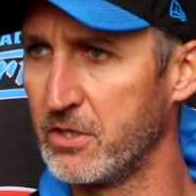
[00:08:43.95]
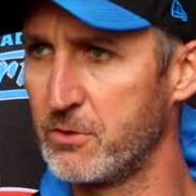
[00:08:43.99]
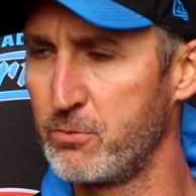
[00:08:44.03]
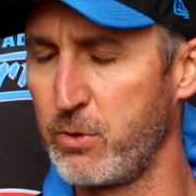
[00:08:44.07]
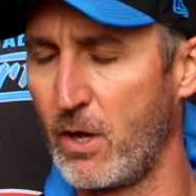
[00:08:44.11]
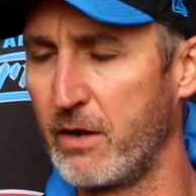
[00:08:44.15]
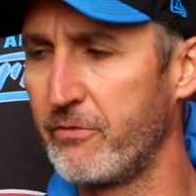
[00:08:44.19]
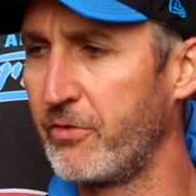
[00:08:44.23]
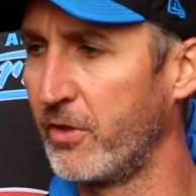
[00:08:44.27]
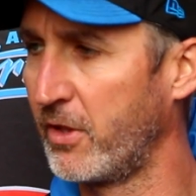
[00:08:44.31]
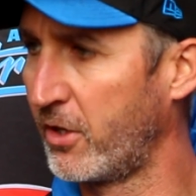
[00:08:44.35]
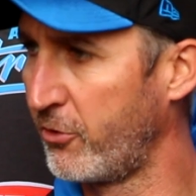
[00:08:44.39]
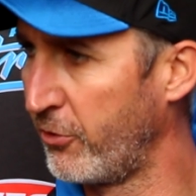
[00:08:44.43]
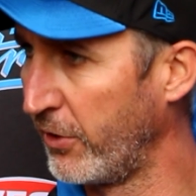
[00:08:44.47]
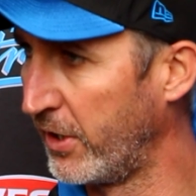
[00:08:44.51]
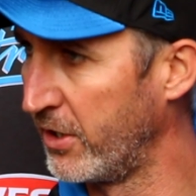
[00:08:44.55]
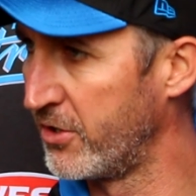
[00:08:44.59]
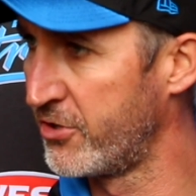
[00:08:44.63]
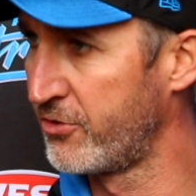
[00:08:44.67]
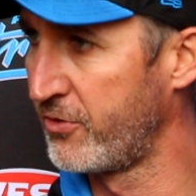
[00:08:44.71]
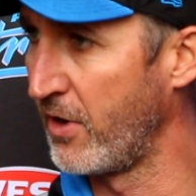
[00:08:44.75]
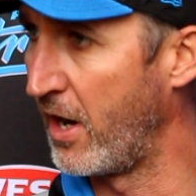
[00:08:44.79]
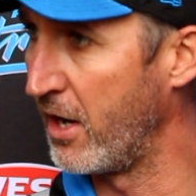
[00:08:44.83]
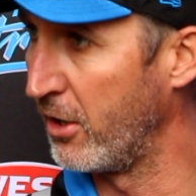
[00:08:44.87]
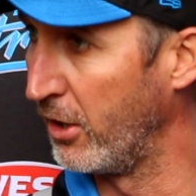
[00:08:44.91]
He's played for the
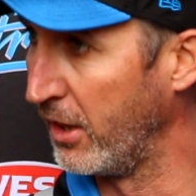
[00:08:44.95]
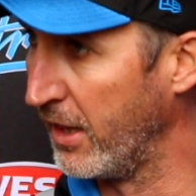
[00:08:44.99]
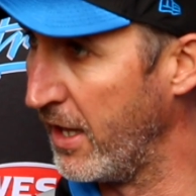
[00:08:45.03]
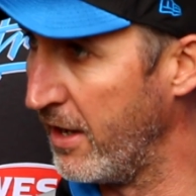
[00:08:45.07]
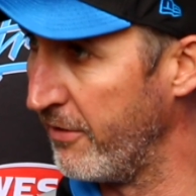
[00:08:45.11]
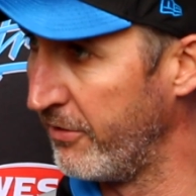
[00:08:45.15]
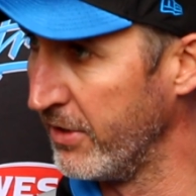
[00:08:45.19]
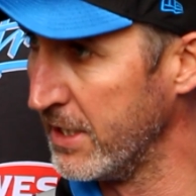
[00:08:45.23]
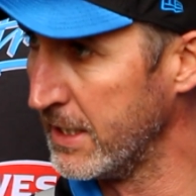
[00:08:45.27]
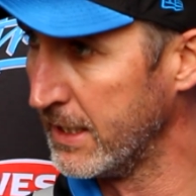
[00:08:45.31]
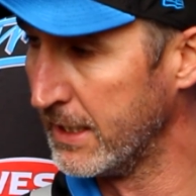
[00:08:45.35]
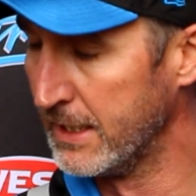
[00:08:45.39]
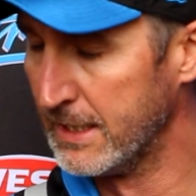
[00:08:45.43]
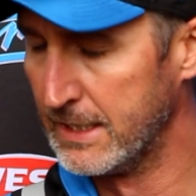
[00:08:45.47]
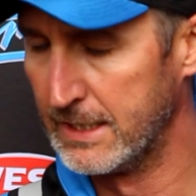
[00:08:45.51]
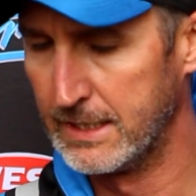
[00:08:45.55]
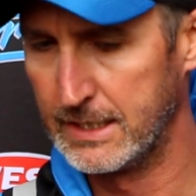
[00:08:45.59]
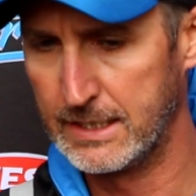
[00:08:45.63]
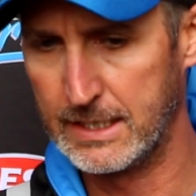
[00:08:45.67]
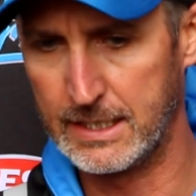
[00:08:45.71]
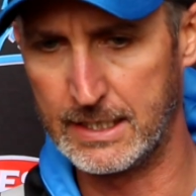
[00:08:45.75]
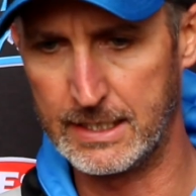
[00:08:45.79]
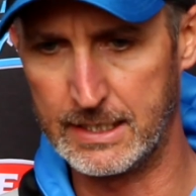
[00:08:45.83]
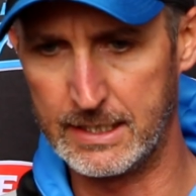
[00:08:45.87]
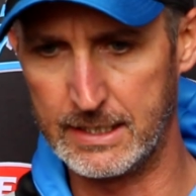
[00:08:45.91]
Cricket Australia 11,
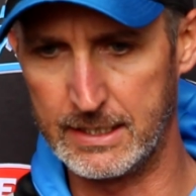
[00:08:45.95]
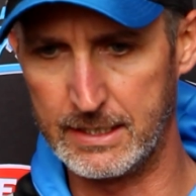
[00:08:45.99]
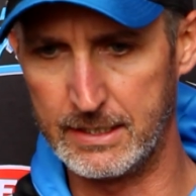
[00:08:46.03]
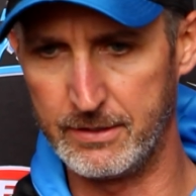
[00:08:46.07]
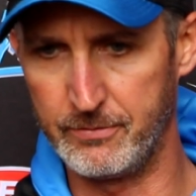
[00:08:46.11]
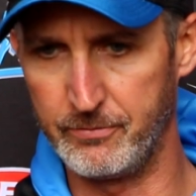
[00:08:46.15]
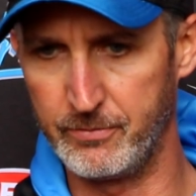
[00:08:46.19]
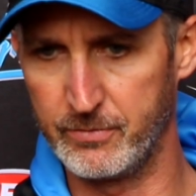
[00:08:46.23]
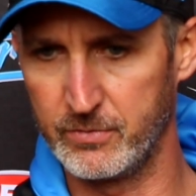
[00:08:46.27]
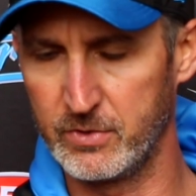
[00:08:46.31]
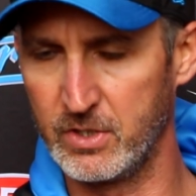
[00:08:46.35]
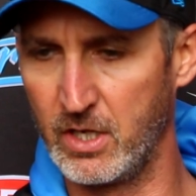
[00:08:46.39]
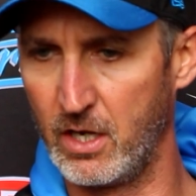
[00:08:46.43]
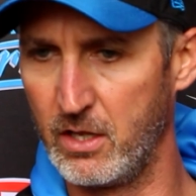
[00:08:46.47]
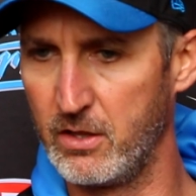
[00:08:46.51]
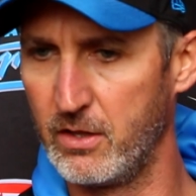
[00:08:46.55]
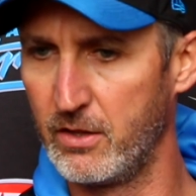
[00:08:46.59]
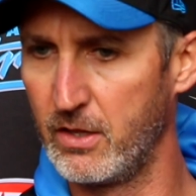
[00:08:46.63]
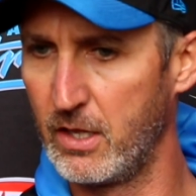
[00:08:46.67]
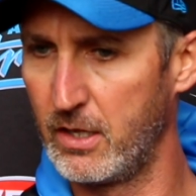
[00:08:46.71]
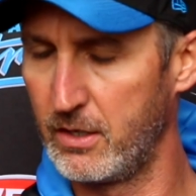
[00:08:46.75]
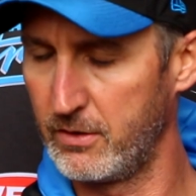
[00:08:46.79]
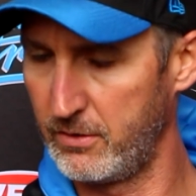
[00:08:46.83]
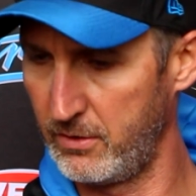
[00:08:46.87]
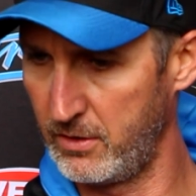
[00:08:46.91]
um, you know,
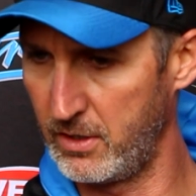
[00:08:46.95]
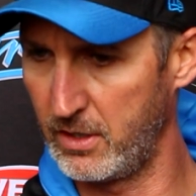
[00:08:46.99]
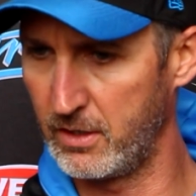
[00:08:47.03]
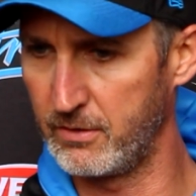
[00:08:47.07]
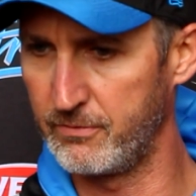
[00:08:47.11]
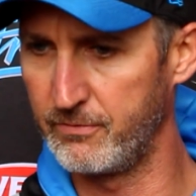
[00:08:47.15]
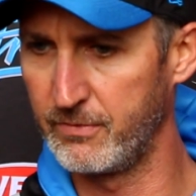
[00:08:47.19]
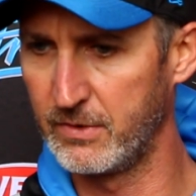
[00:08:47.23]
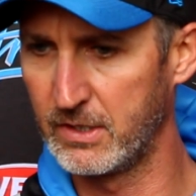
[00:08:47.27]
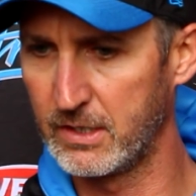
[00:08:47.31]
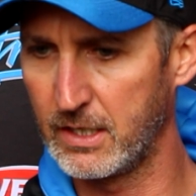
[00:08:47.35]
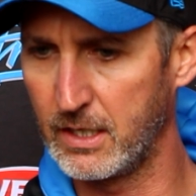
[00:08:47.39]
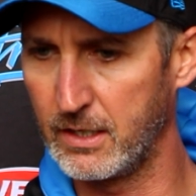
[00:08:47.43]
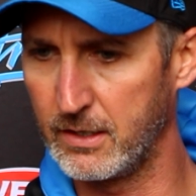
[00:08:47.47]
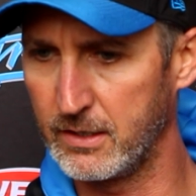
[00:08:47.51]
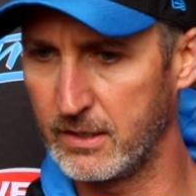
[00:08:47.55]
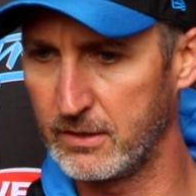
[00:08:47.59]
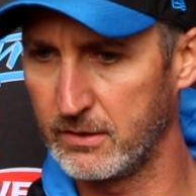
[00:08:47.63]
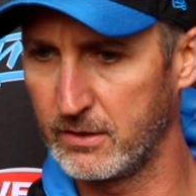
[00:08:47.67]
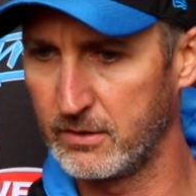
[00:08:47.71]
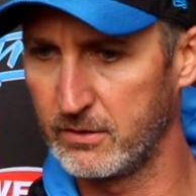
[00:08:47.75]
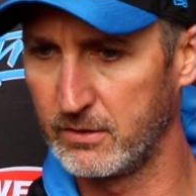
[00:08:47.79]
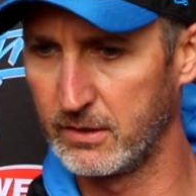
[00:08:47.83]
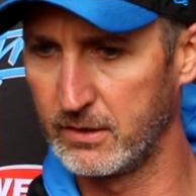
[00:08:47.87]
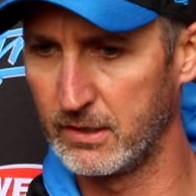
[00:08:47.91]
the, uh,
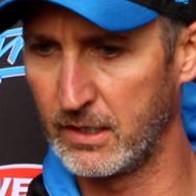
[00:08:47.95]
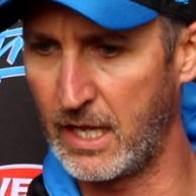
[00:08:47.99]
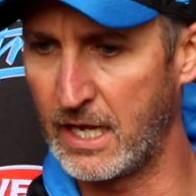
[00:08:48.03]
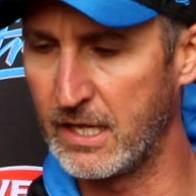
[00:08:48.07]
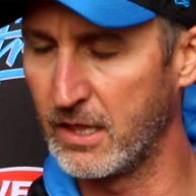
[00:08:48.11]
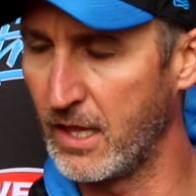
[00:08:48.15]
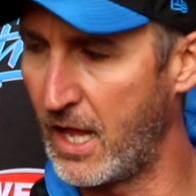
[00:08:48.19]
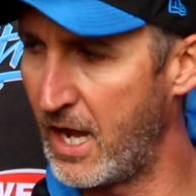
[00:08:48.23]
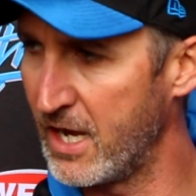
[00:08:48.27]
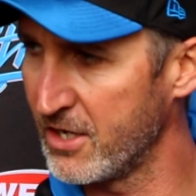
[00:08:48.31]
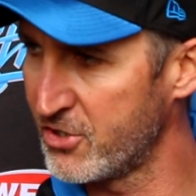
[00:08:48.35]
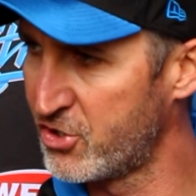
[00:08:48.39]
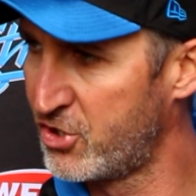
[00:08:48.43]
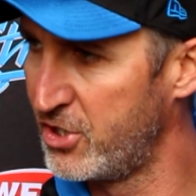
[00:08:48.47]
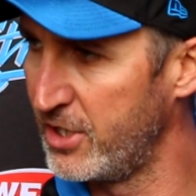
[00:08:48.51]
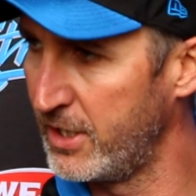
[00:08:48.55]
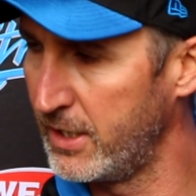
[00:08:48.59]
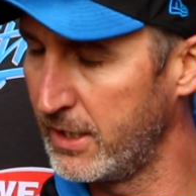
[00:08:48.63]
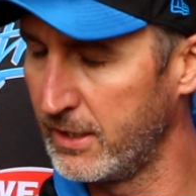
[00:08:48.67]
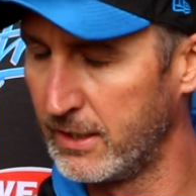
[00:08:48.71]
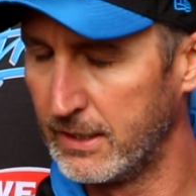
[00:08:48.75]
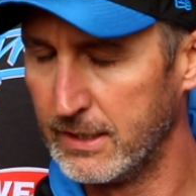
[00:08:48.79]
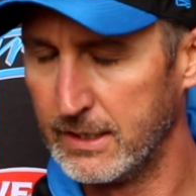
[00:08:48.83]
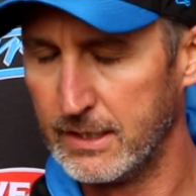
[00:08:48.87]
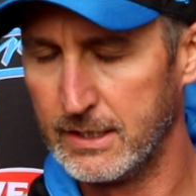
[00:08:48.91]
late last
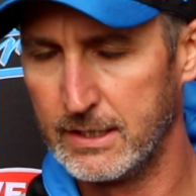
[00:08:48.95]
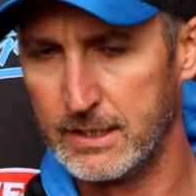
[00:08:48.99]
year.